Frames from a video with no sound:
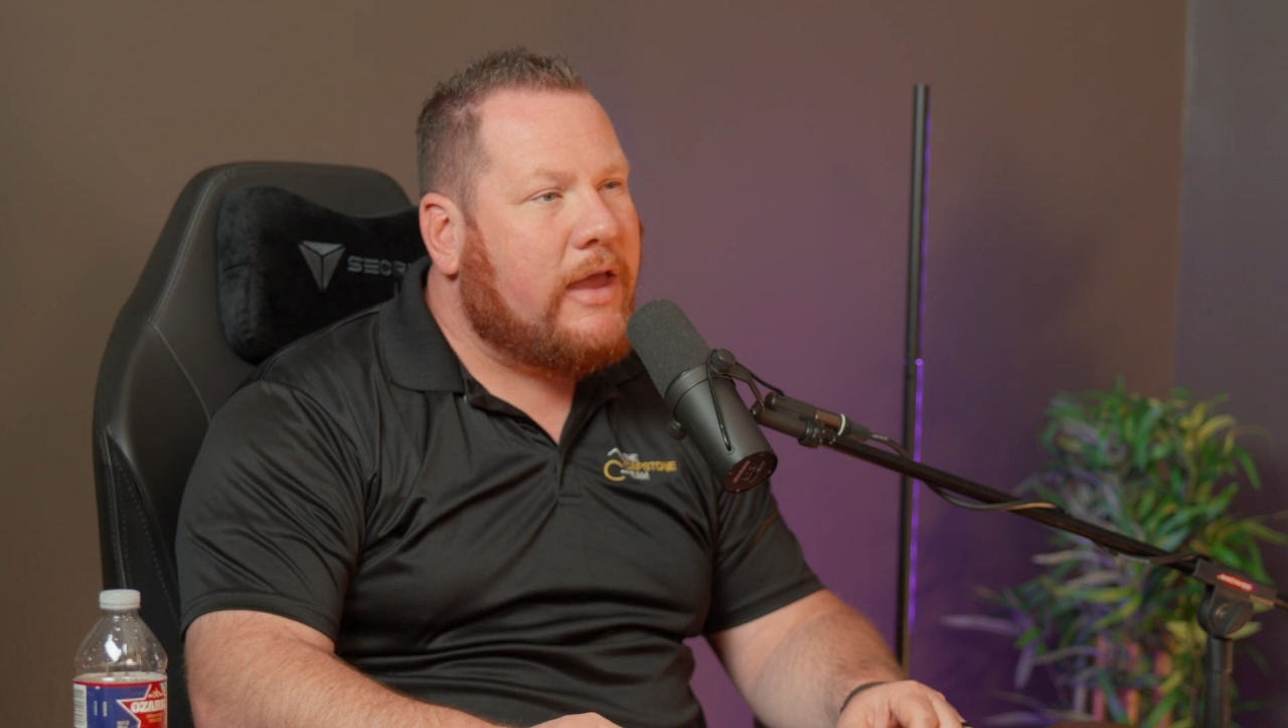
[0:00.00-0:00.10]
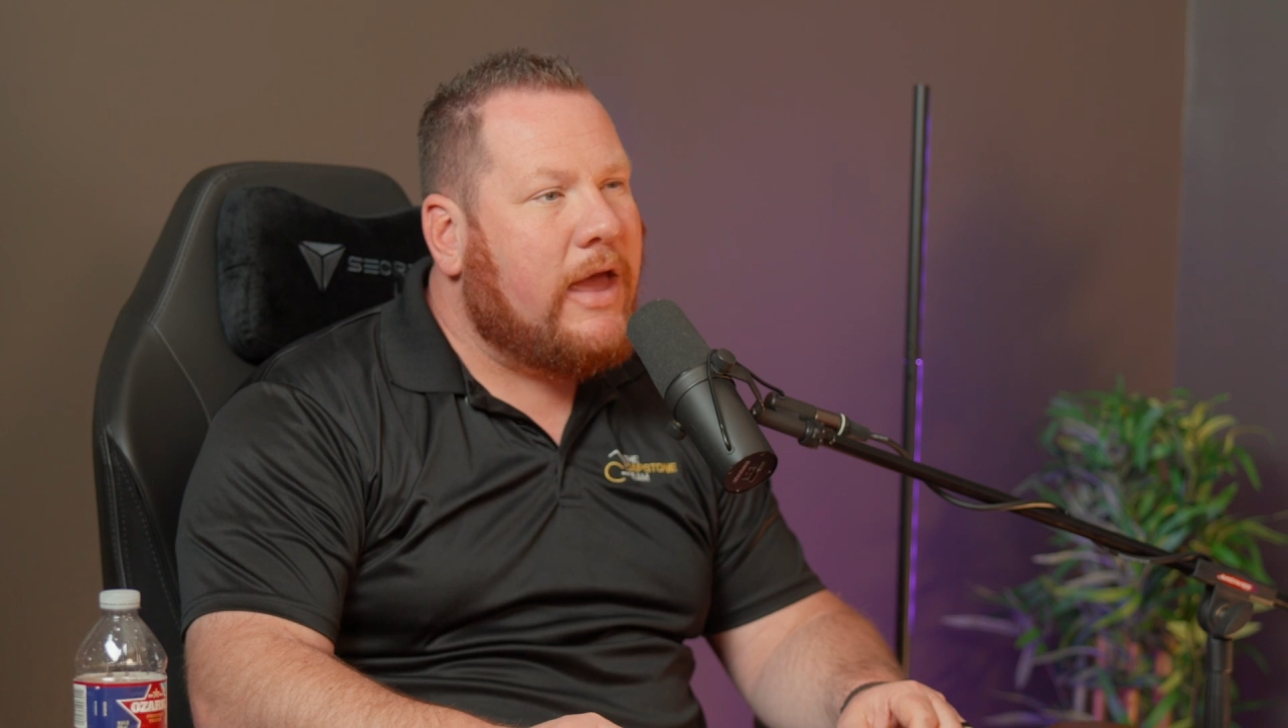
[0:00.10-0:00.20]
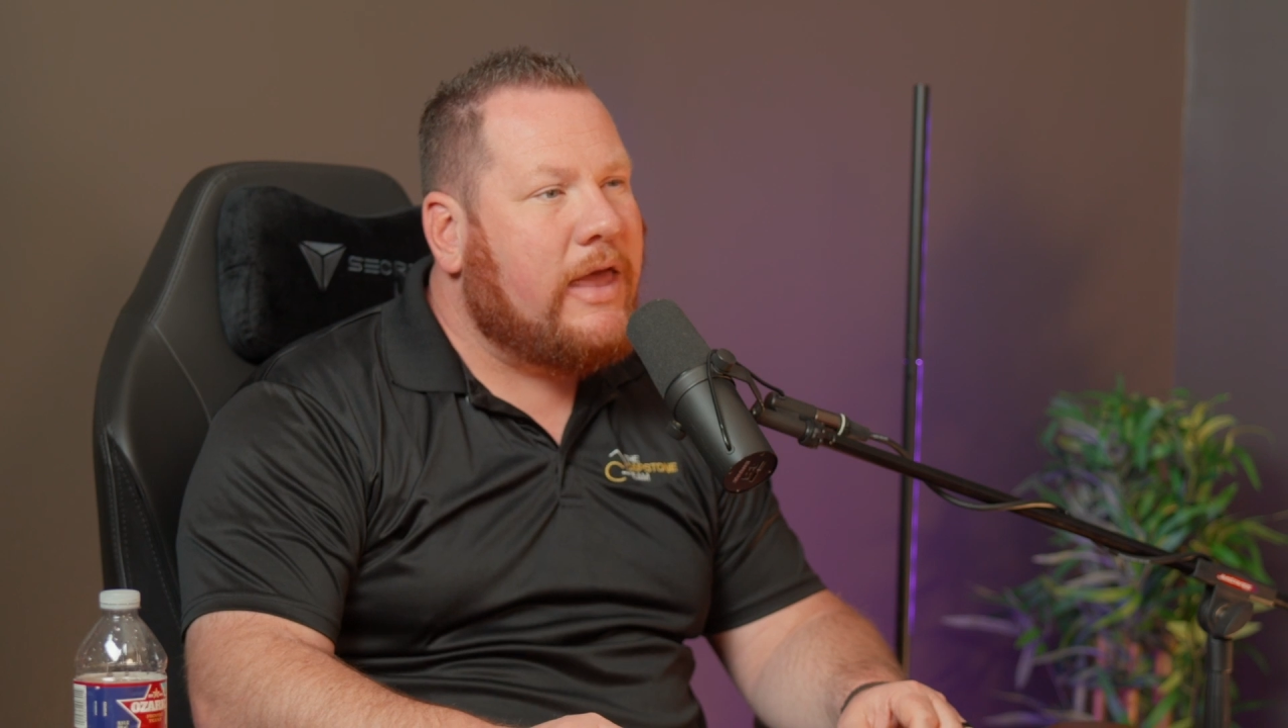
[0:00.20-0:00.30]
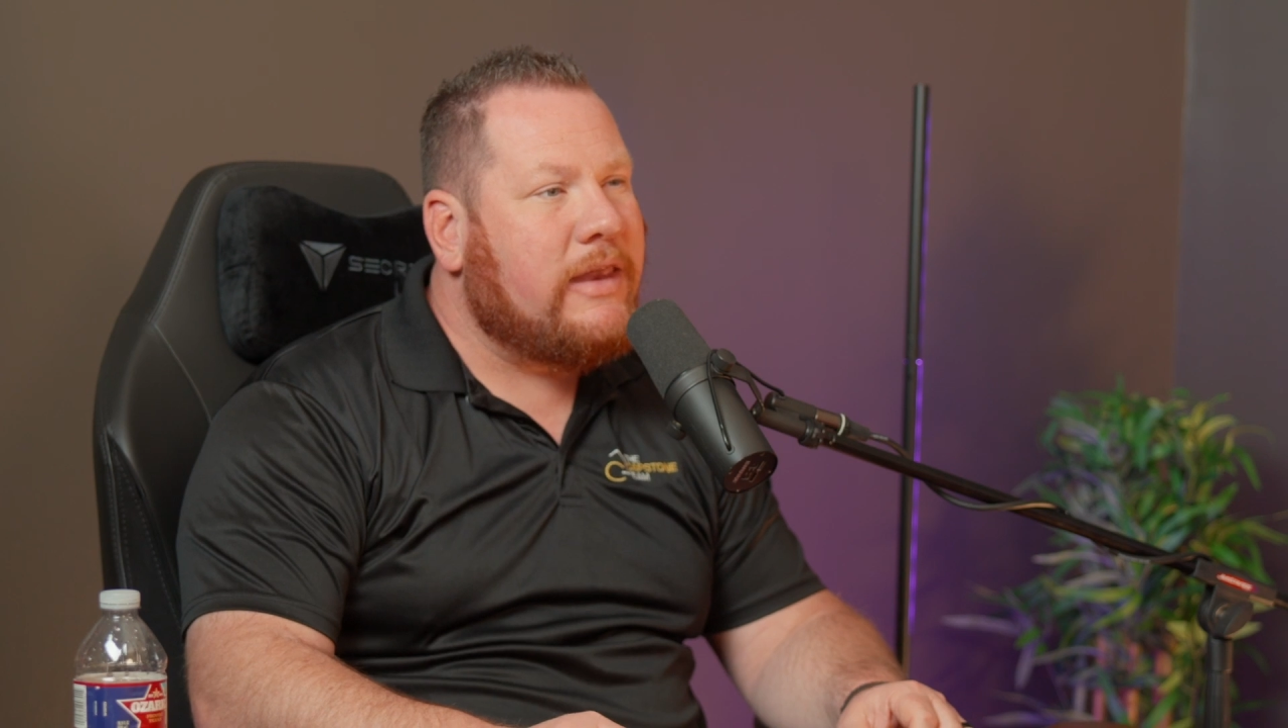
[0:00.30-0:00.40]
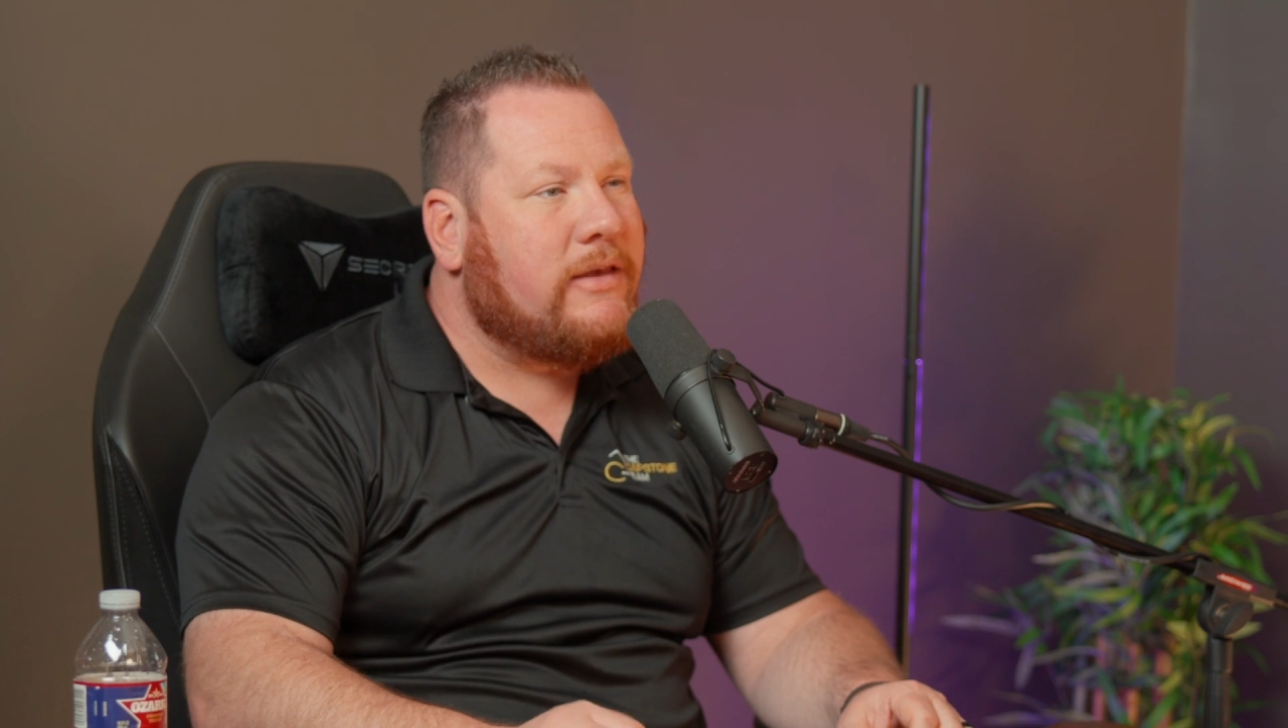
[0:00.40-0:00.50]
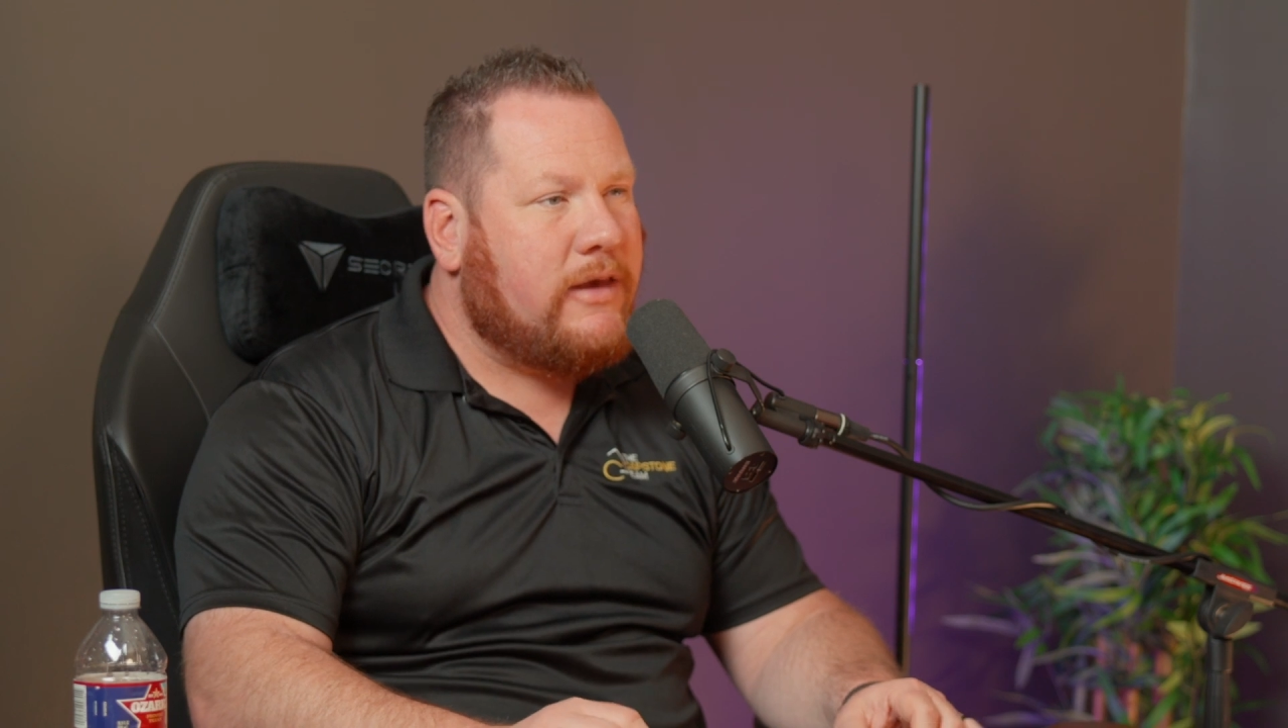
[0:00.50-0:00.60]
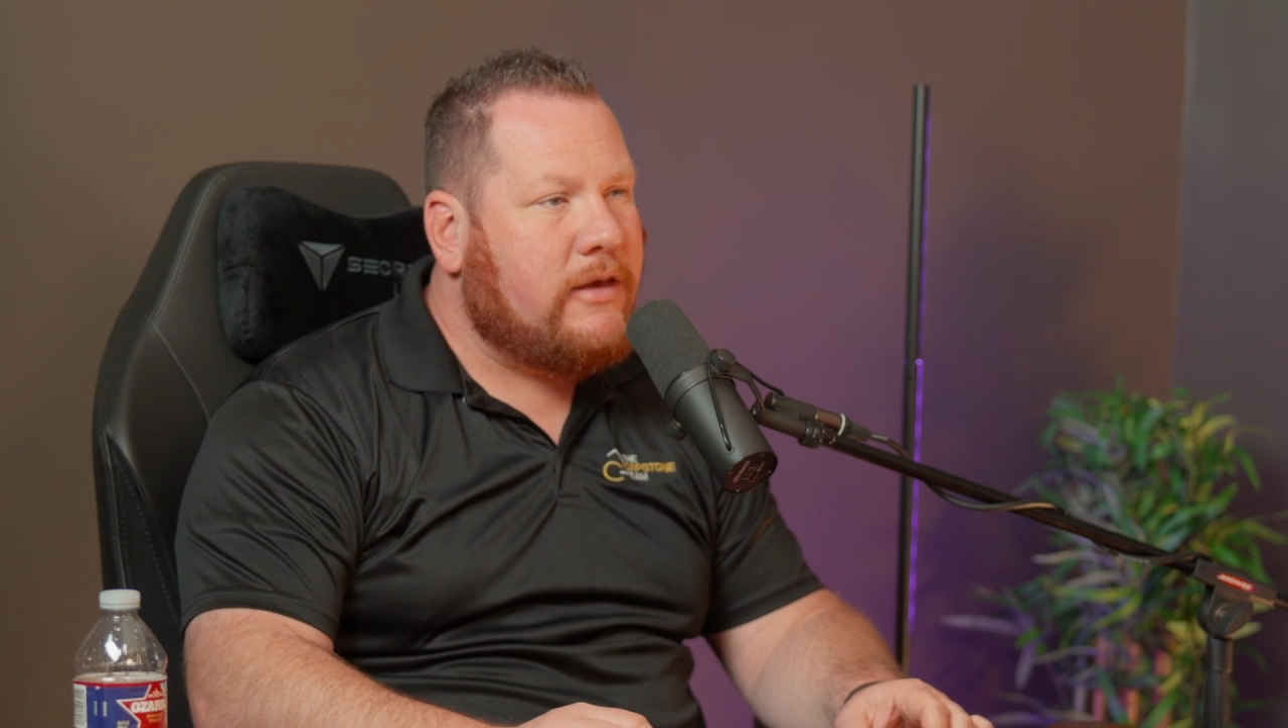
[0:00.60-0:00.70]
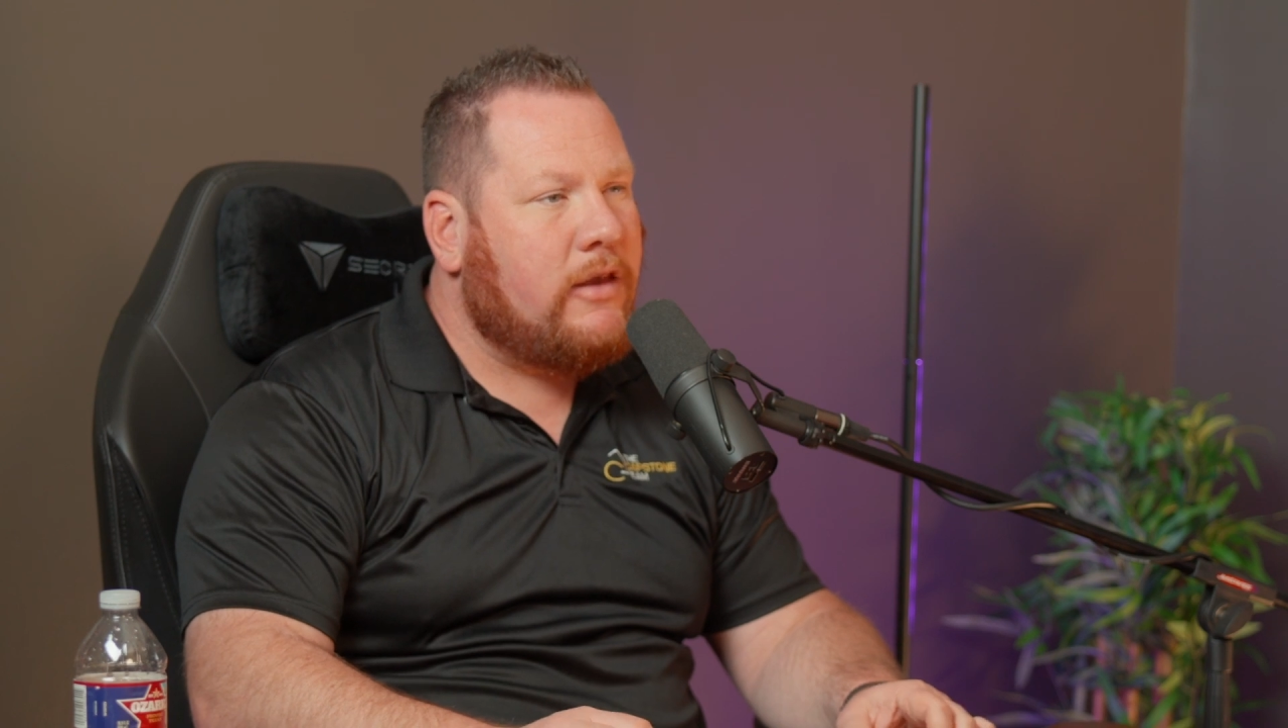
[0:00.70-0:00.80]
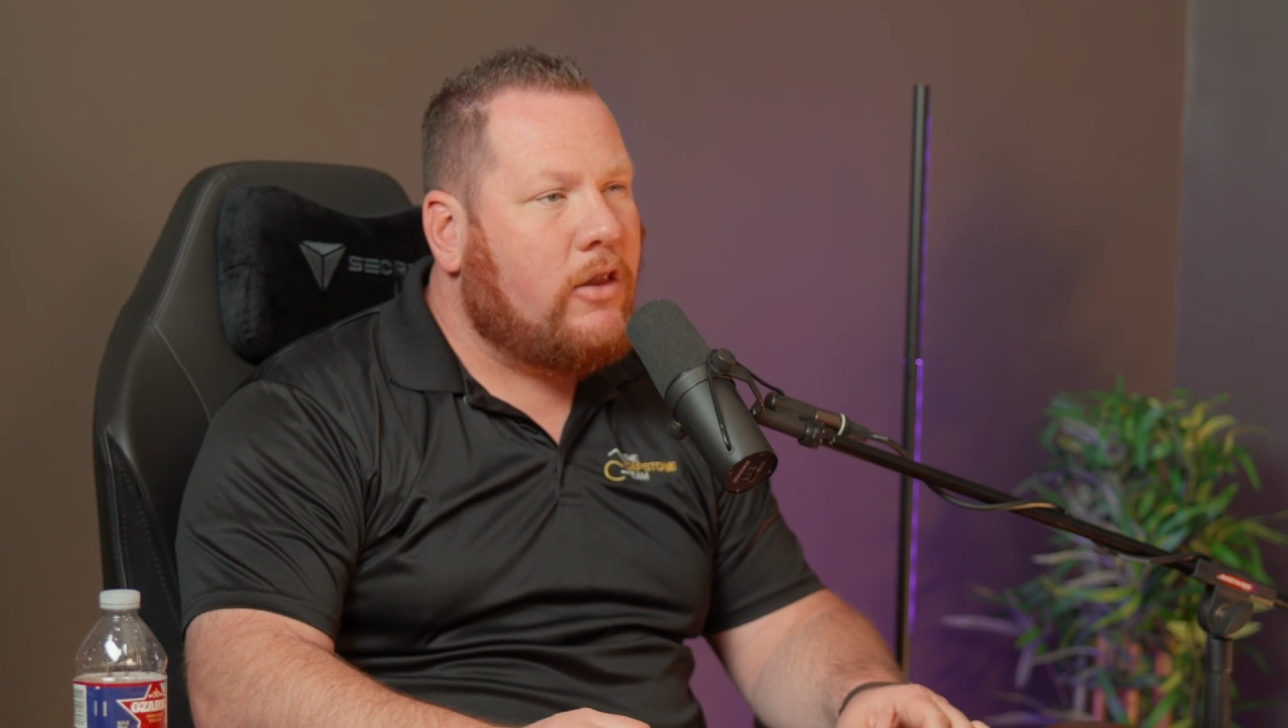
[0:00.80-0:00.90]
guy that did the